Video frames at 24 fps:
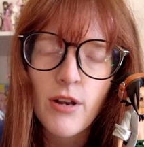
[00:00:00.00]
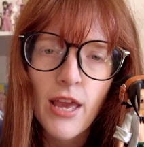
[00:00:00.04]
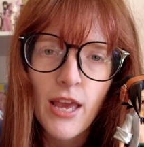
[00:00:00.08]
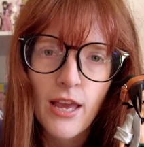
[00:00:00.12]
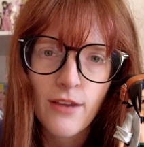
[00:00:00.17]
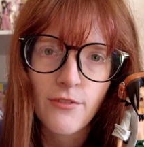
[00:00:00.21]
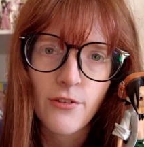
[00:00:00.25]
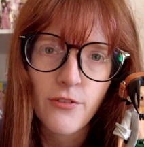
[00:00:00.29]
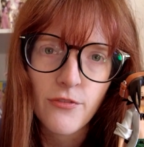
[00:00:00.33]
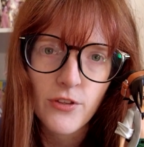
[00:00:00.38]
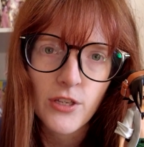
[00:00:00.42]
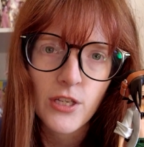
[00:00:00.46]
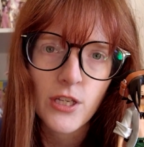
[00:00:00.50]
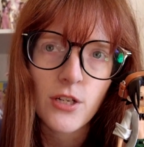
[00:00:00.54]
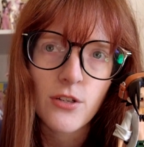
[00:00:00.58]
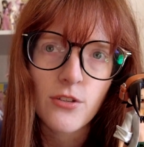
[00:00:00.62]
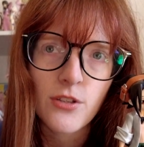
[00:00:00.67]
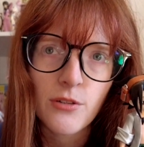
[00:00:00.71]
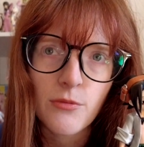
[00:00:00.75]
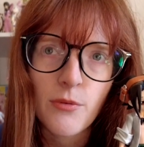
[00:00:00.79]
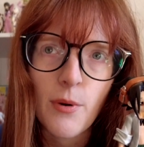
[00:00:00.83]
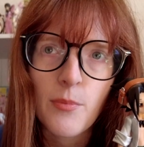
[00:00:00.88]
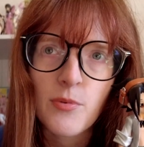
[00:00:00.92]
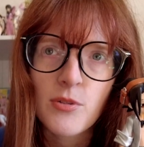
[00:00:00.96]
have a figure
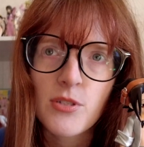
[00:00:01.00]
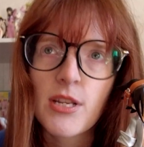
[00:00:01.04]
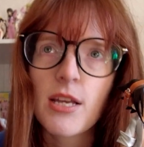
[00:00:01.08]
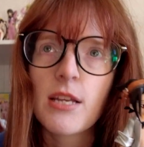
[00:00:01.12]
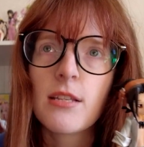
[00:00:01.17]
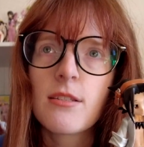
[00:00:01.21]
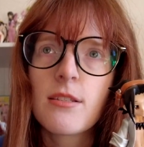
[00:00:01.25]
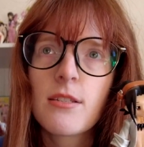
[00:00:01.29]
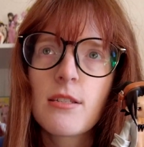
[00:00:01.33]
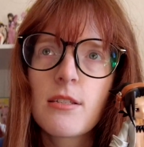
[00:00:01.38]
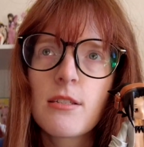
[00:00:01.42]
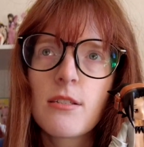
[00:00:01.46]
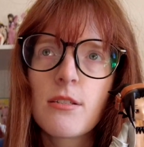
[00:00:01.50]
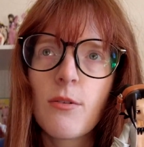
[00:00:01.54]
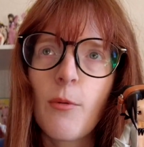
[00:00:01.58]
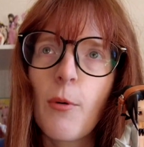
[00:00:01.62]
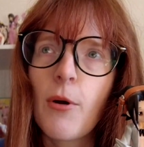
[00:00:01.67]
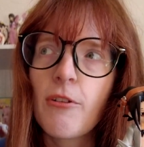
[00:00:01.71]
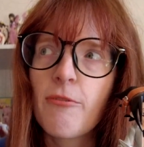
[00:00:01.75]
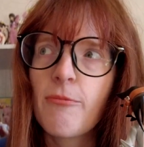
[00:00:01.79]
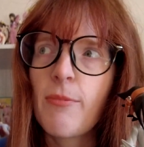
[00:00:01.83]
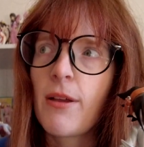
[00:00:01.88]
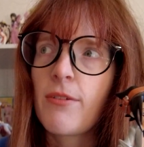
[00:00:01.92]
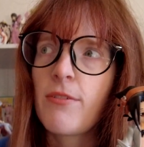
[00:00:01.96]
that represents
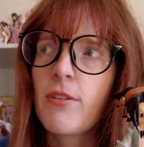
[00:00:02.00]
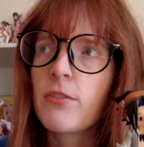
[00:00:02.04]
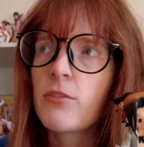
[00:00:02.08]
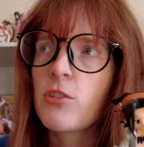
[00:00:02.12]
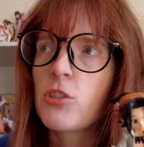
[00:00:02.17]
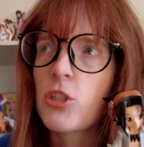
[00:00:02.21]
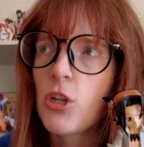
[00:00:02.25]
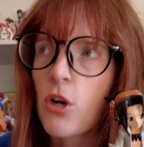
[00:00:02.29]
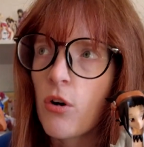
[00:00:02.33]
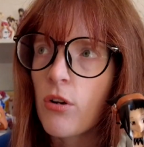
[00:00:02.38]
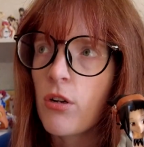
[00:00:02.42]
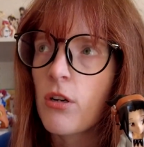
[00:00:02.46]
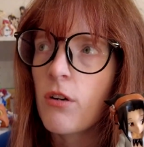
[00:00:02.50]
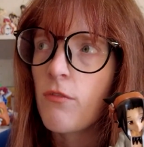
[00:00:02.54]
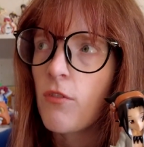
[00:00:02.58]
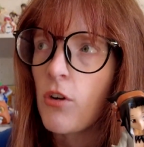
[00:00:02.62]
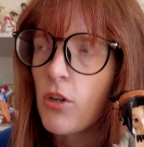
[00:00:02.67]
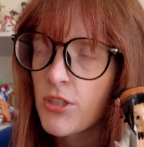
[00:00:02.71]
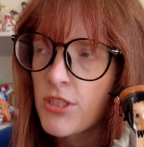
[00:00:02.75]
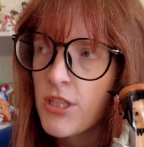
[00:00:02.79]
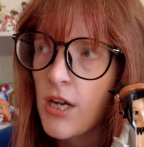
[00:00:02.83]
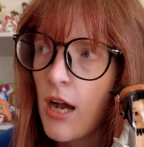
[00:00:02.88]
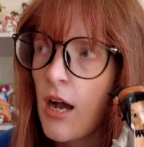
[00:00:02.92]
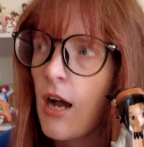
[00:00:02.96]
one of my favorite shonen of
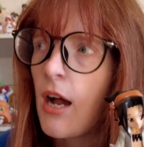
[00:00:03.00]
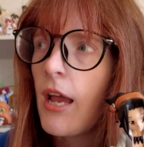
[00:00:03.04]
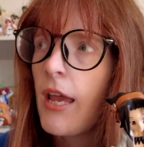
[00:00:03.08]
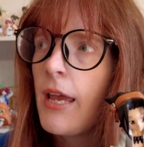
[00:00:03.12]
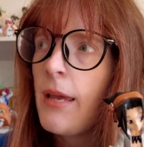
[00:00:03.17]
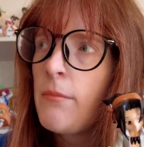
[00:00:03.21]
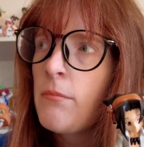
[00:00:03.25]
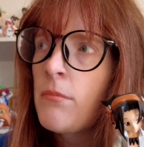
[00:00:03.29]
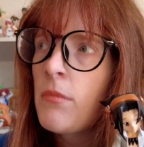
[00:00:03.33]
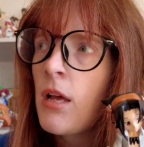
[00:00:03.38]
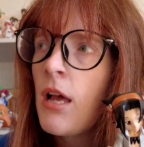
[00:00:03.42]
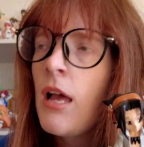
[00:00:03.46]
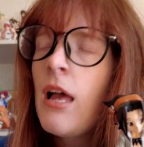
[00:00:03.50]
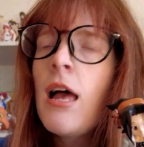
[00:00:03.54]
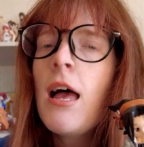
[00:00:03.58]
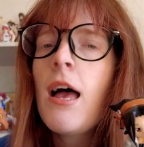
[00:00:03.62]
all time,